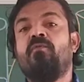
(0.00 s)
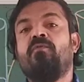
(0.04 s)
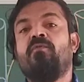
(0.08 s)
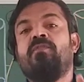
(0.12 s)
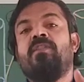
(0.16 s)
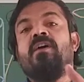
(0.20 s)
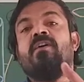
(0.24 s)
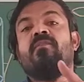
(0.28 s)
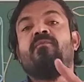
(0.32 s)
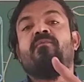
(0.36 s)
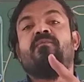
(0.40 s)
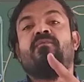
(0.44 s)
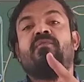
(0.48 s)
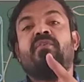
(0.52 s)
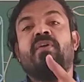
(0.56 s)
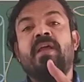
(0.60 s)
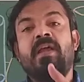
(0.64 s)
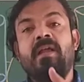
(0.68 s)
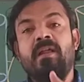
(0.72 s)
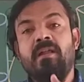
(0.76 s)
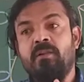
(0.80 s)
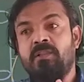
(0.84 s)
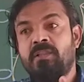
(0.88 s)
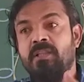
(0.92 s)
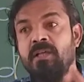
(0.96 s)
the
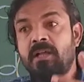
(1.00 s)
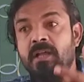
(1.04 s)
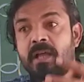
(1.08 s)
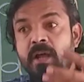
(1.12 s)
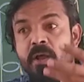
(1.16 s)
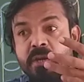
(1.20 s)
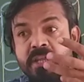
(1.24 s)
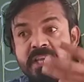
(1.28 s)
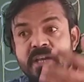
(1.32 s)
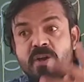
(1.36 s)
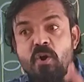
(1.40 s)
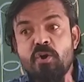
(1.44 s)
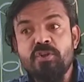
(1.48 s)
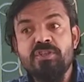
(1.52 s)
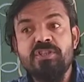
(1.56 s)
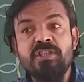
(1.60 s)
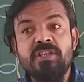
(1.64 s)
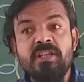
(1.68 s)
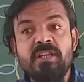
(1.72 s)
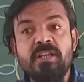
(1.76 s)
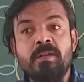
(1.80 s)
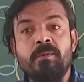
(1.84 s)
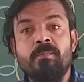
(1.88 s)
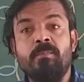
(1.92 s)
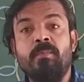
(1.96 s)

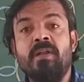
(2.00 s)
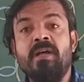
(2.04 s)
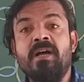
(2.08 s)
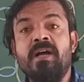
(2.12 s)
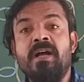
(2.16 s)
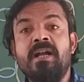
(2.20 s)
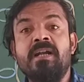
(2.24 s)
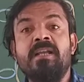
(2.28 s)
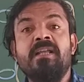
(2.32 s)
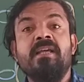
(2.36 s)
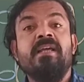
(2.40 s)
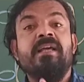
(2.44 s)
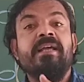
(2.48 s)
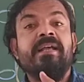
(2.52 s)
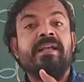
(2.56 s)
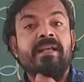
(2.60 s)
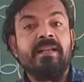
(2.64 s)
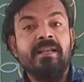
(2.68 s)
deoxygenated blood